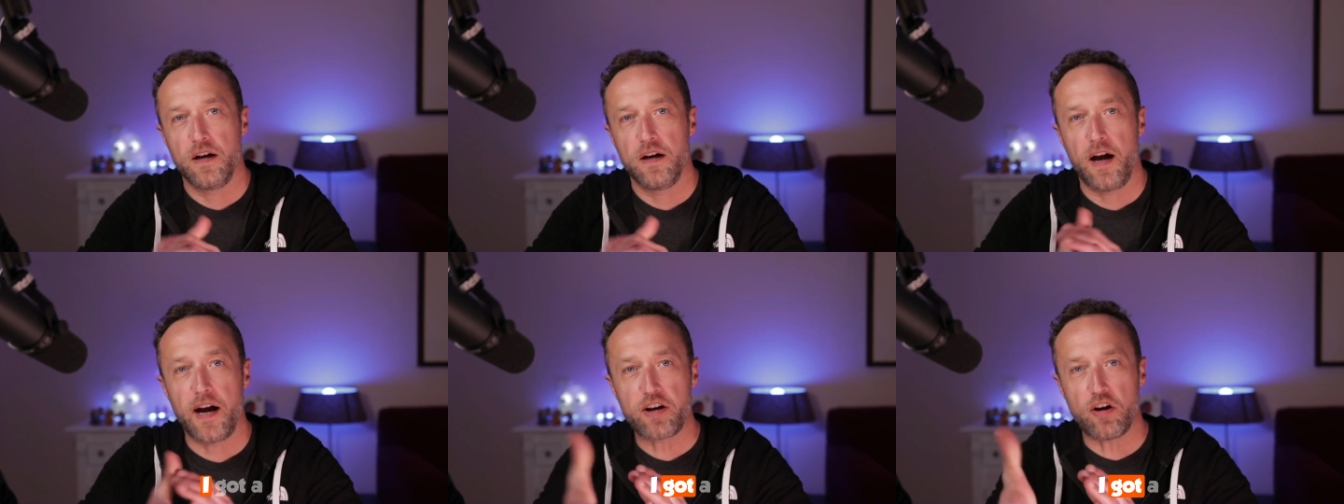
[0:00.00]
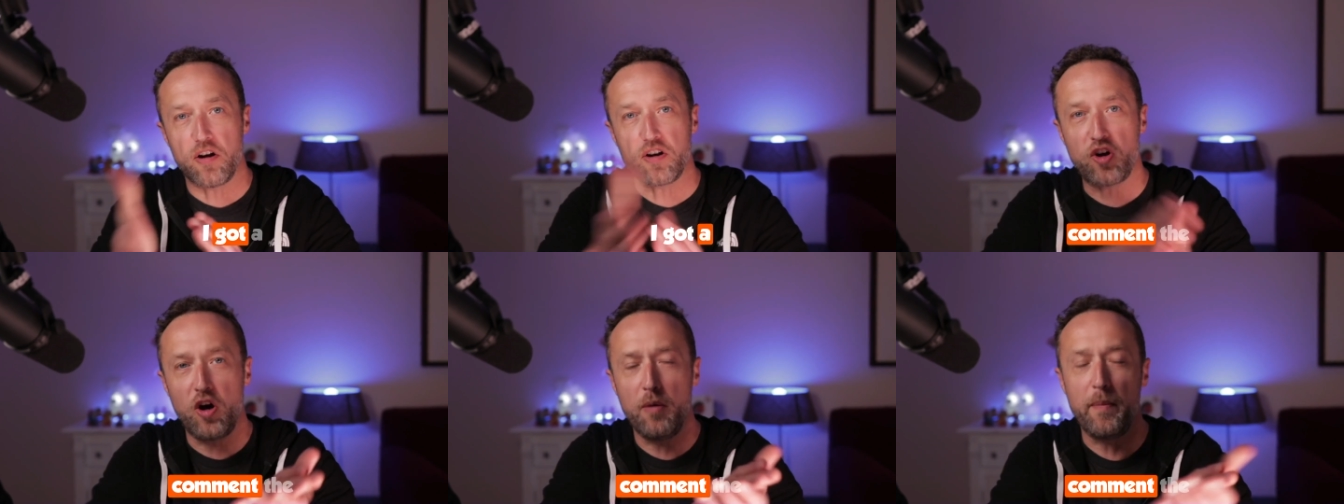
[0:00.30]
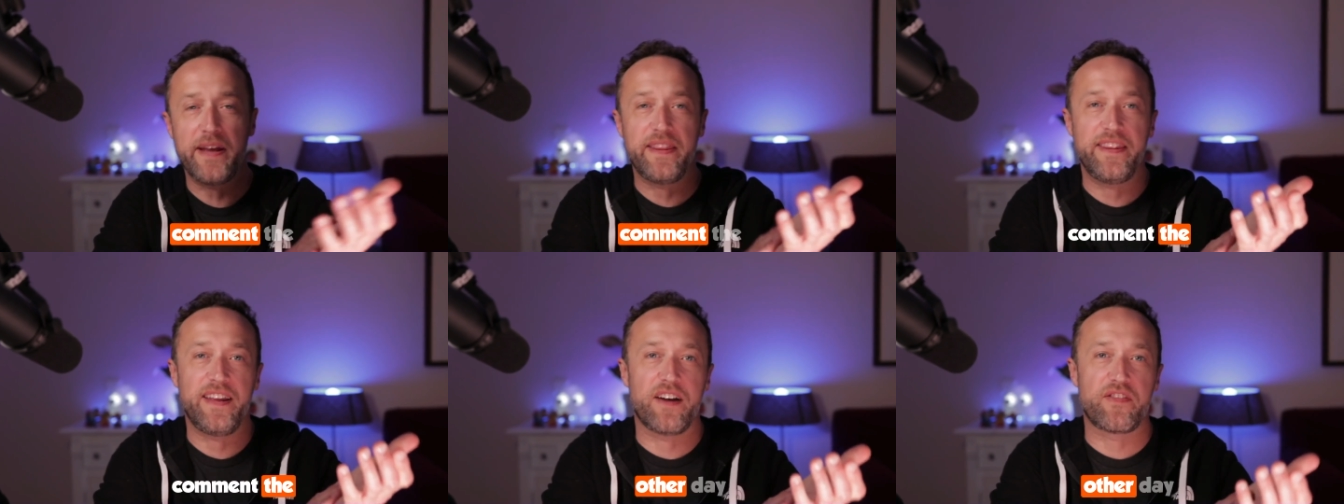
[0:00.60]
I got a
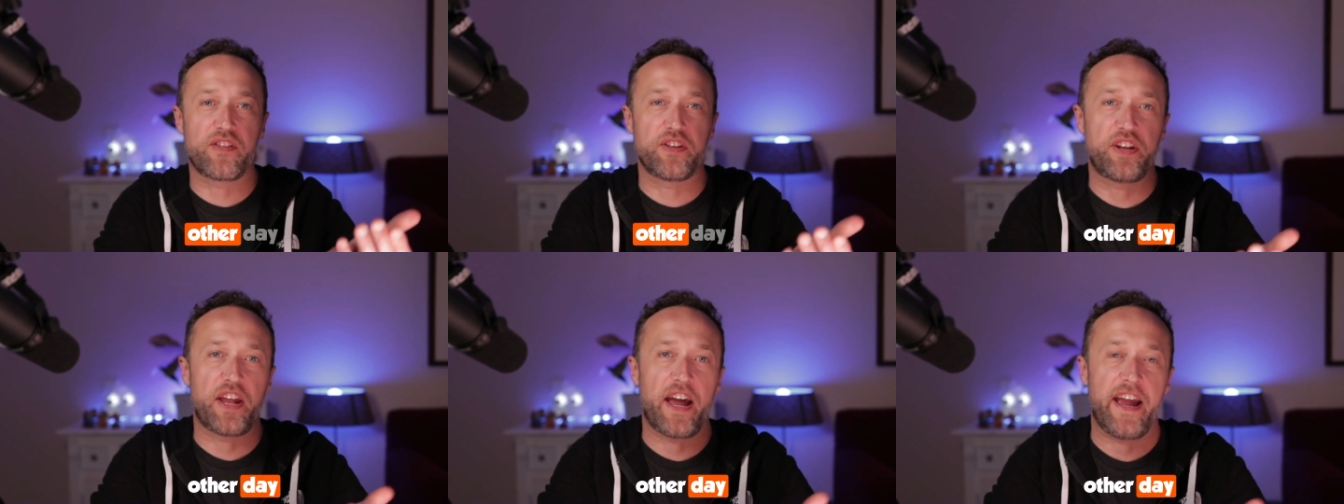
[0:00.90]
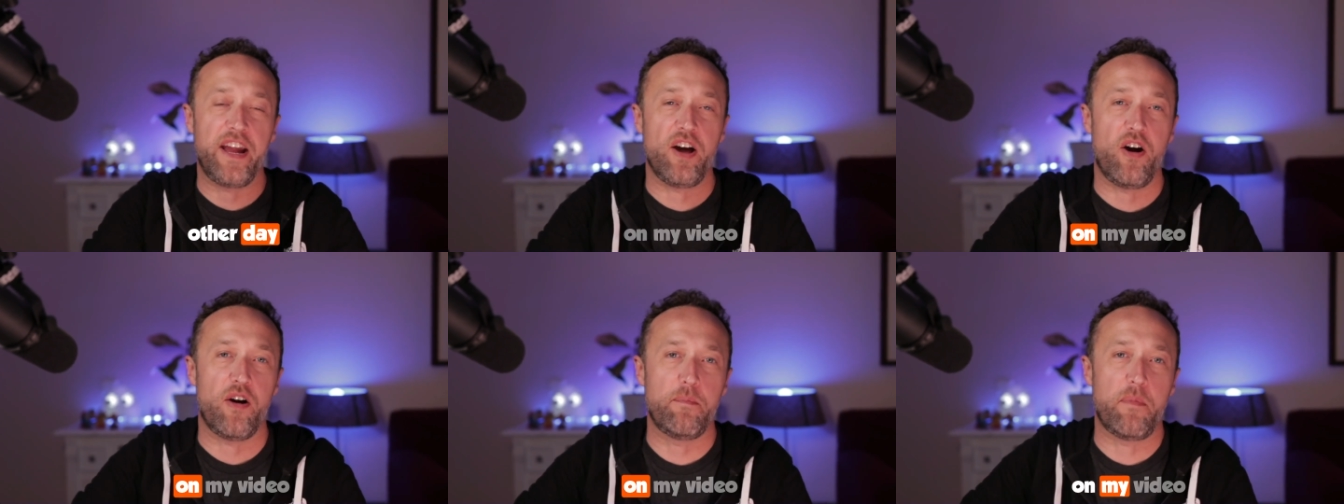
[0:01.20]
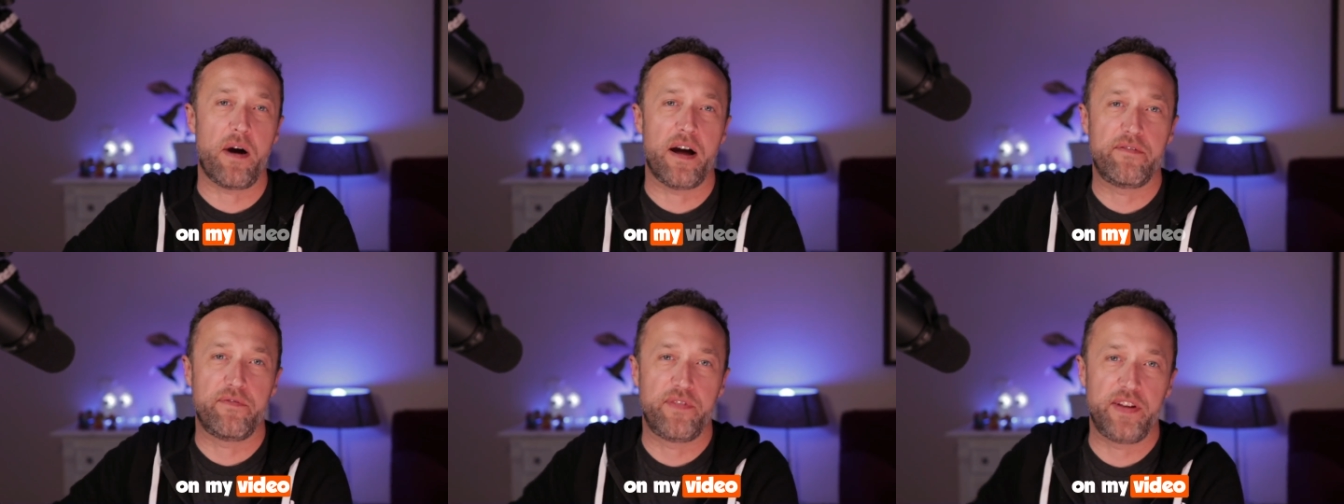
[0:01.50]
comment the other day on
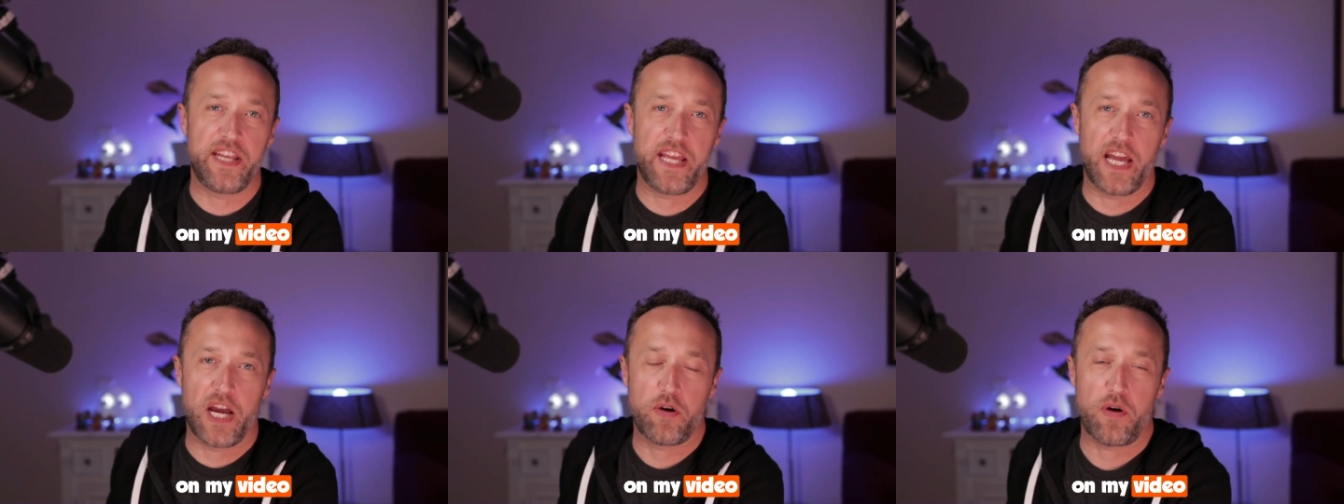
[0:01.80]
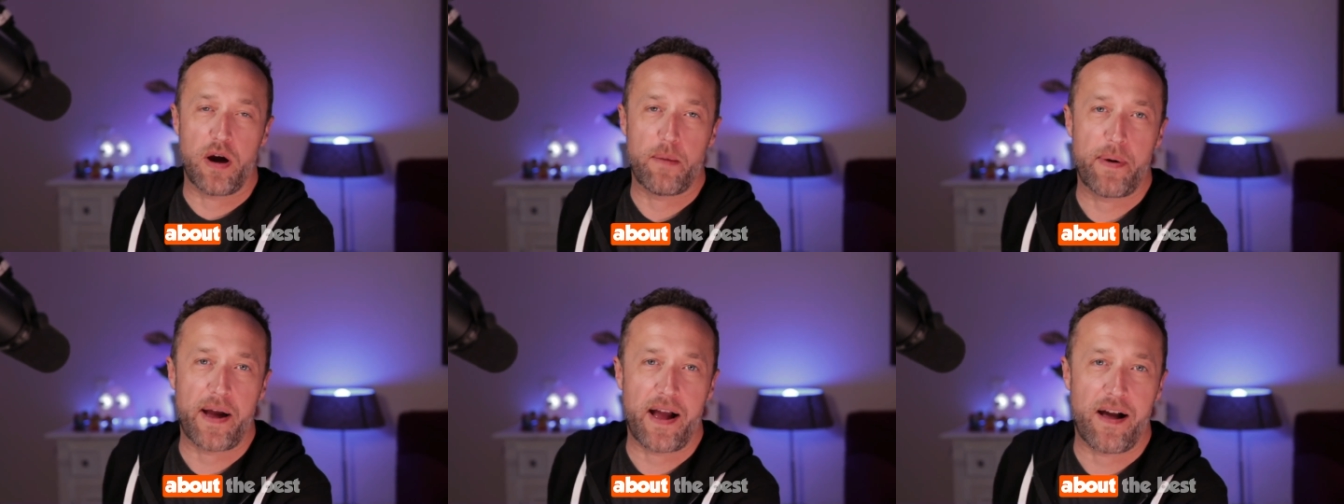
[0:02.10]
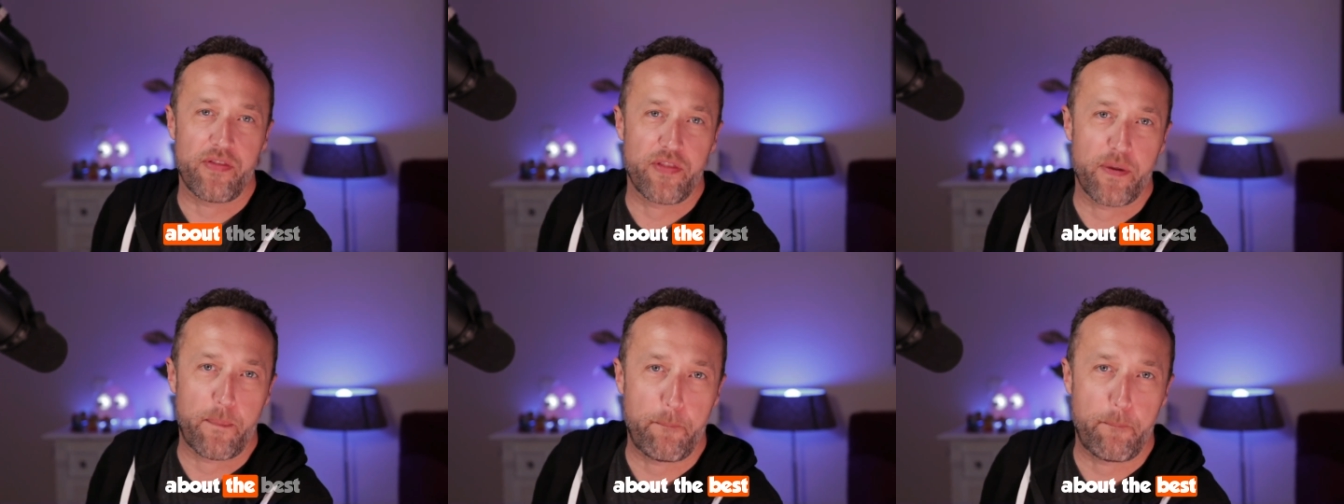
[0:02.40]
my video about the